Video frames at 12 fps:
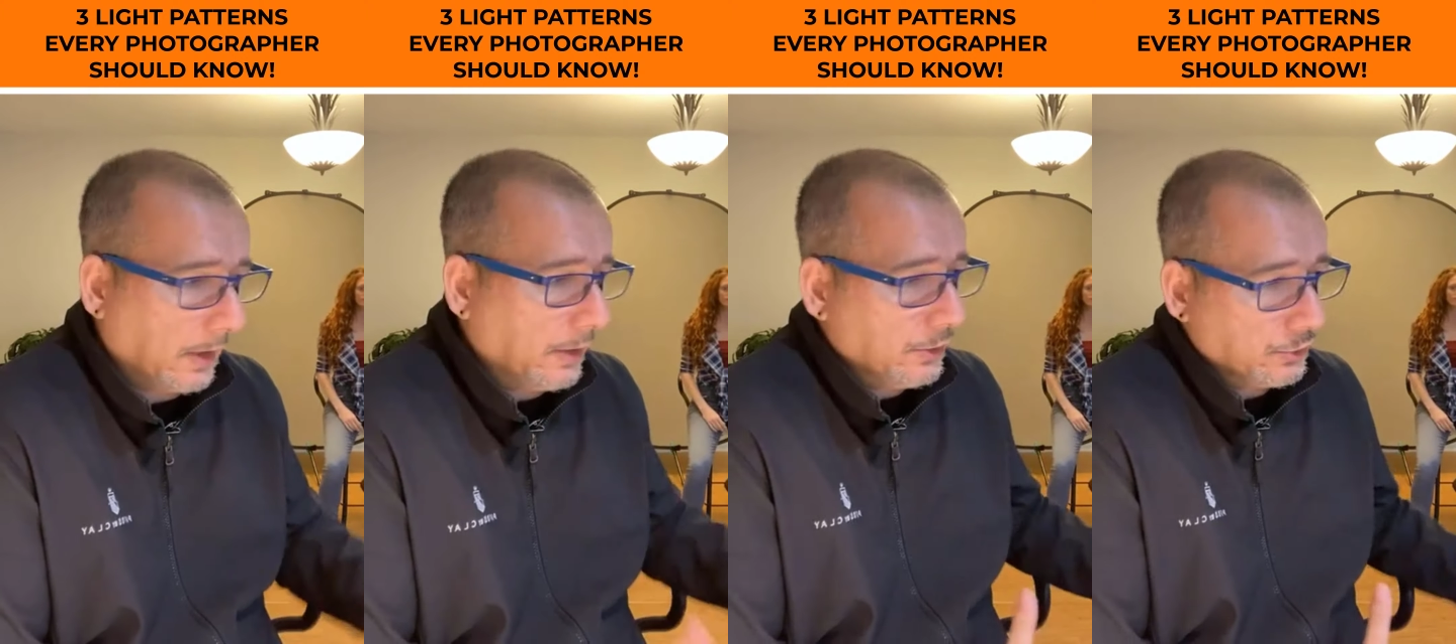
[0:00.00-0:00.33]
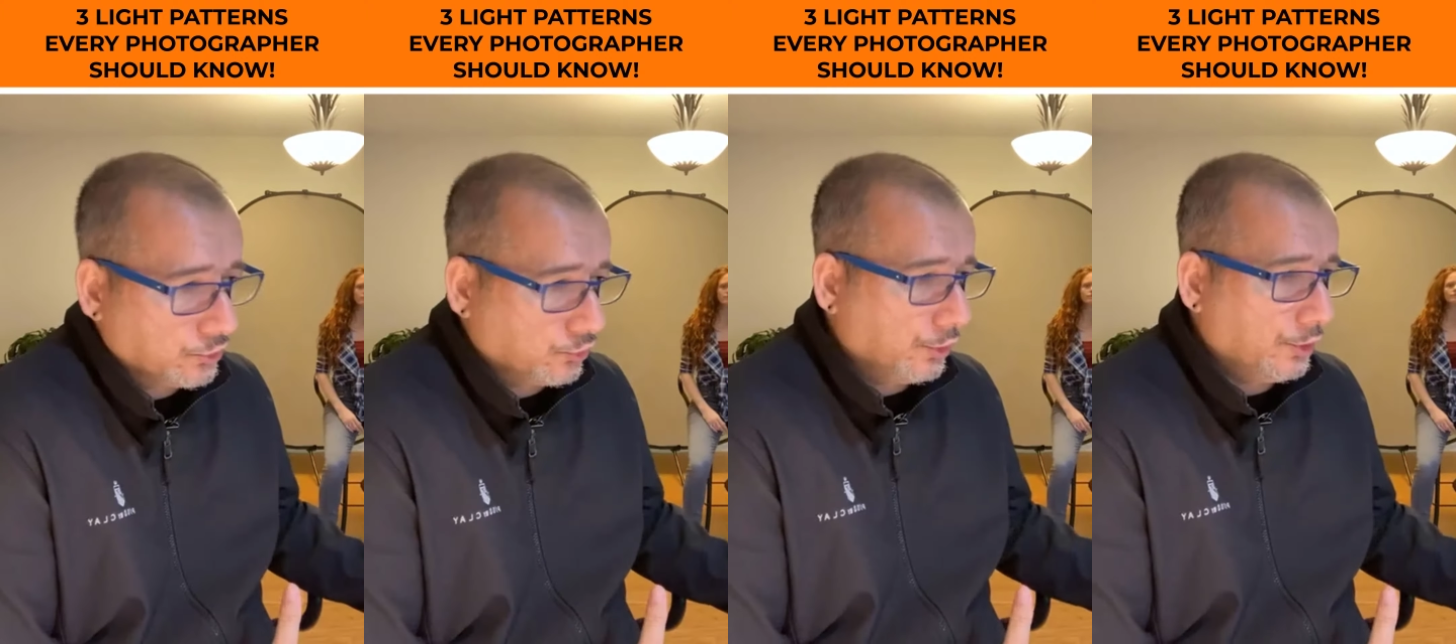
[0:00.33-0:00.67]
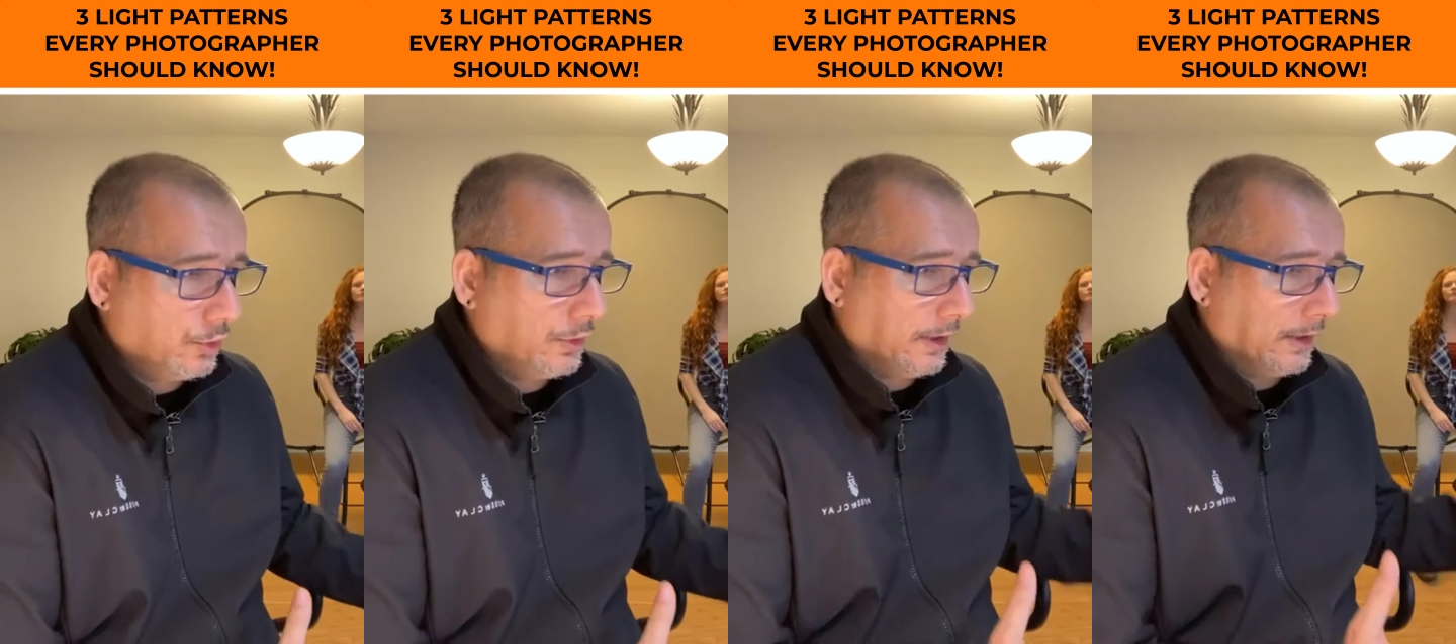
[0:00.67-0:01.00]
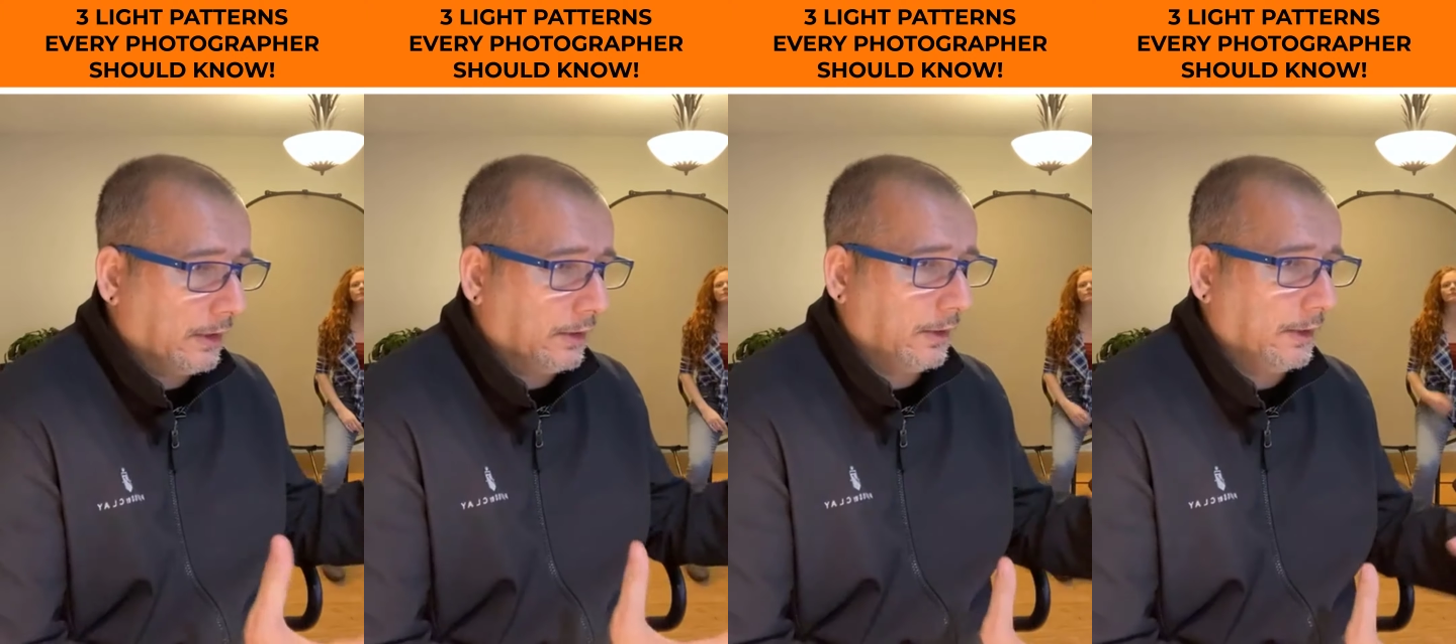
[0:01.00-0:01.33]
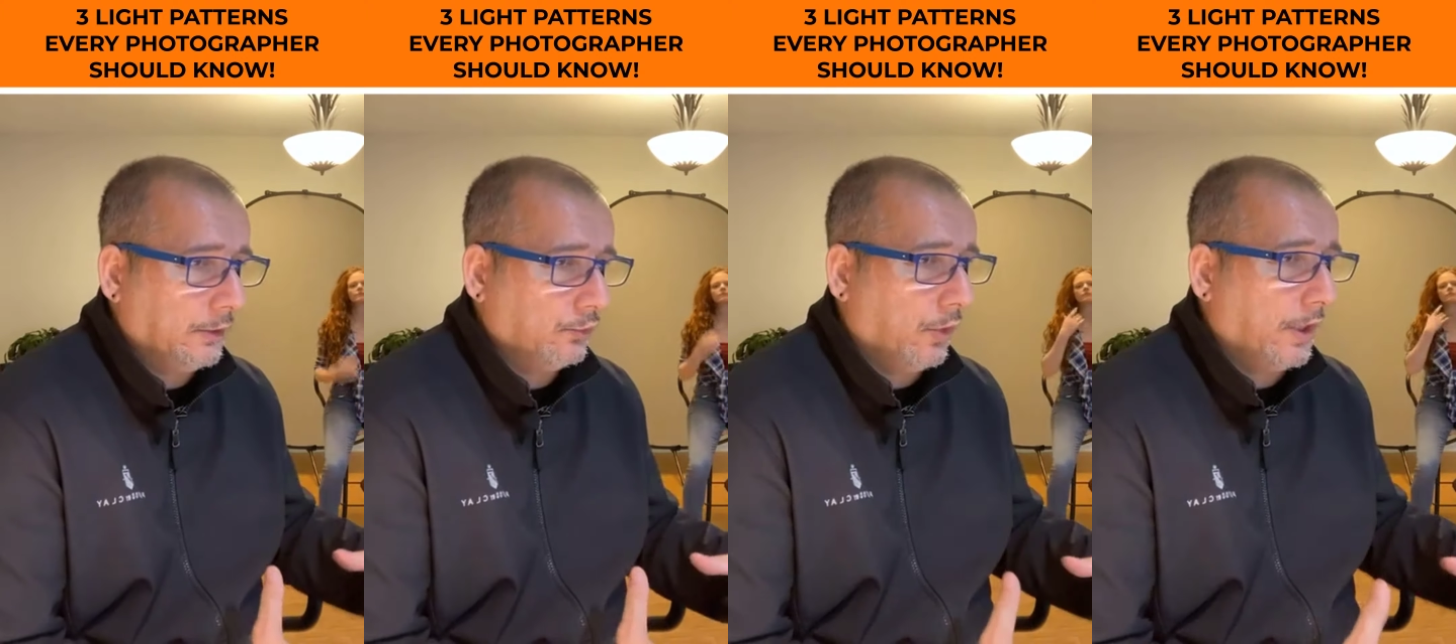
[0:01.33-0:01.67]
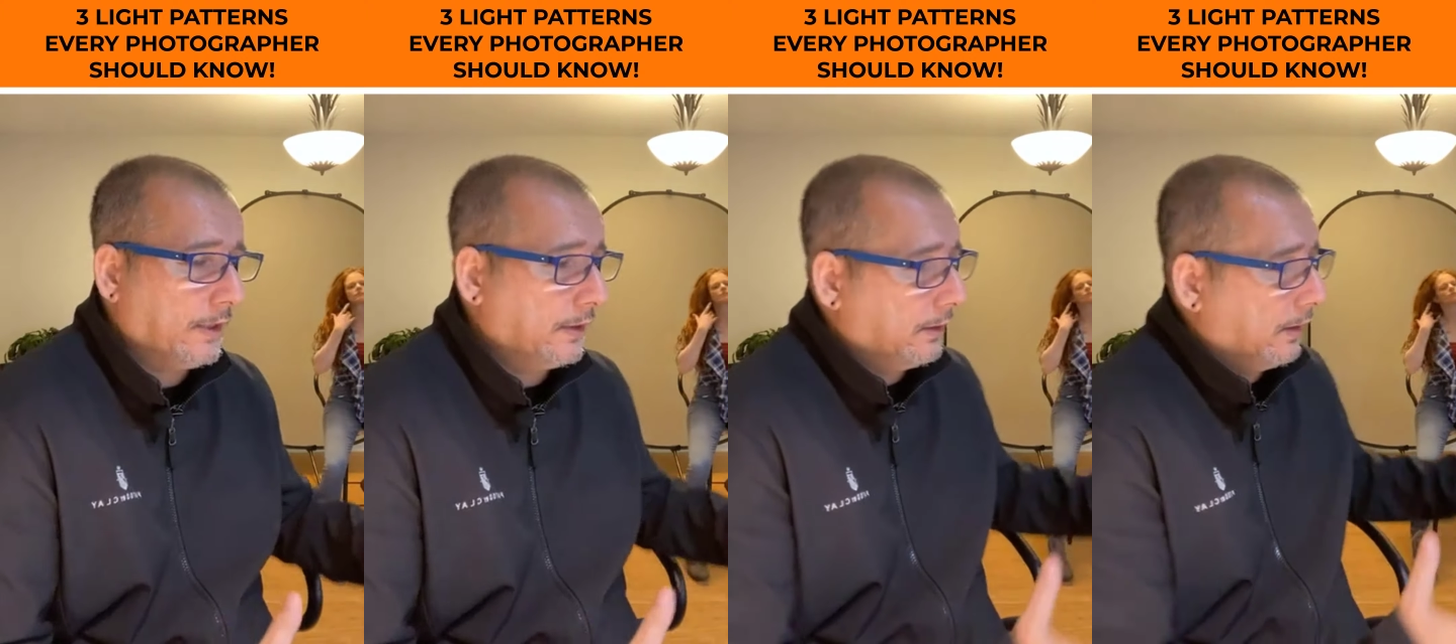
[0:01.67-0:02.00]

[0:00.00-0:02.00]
in studio, indoor,